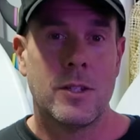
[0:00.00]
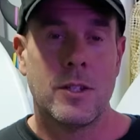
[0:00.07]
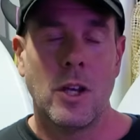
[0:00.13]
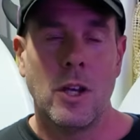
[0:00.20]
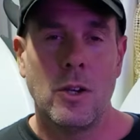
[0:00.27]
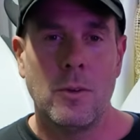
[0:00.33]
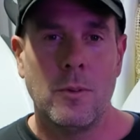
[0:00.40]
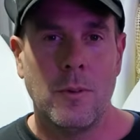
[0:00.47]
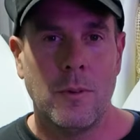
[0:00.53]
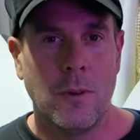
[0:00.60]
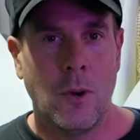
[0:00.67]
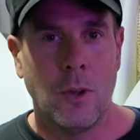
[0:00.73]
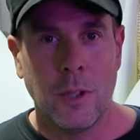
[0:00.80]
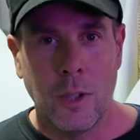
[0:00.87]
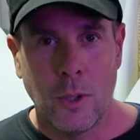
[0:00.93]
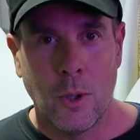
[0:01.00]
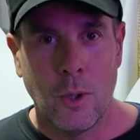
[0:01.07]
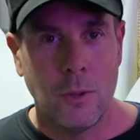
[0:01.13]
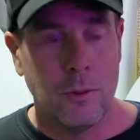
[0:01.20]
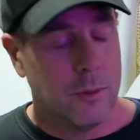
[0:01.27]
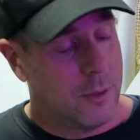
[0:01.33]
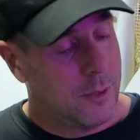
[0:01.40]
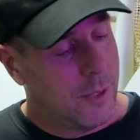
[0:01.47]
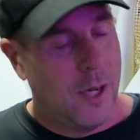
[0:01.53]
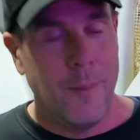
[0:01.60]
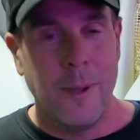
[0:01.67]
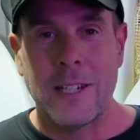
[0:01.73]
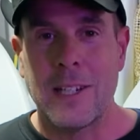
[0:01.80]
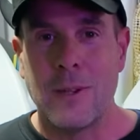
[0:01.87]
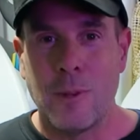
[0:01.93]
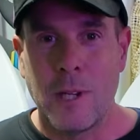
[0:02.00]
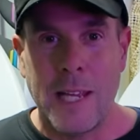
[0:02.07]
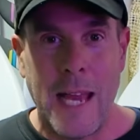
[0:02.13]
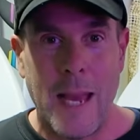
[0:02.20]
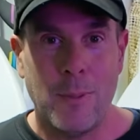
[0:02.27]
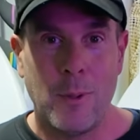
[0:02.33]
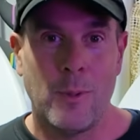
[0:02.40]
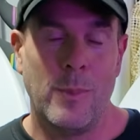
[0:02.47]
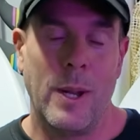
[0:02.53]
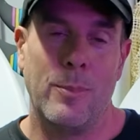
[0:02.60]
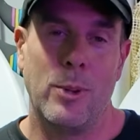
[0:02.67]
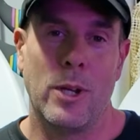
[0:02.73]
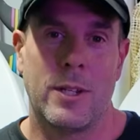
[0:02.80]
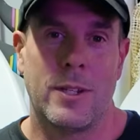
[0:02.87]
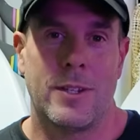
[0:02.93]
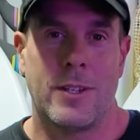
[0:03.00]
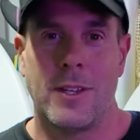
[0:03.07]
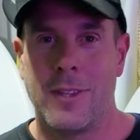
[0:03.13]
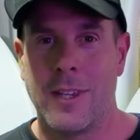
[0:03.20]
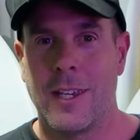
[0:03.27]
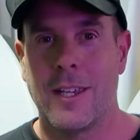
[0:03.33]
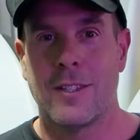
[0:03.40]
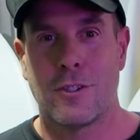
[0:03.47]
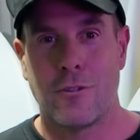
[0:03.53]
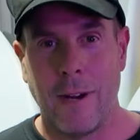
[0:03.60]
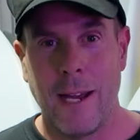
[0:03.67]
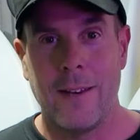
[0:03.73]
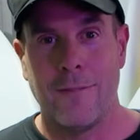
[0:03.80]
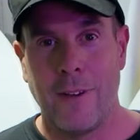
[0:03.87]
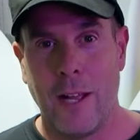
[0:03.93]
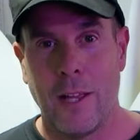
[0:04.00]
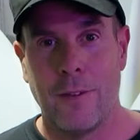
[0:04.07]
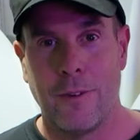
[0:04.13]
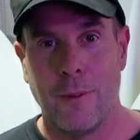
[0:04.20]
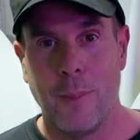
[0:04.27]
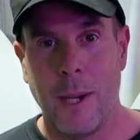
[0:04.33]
So all in all, I'm actually really happy with my purchase. I think it's great value for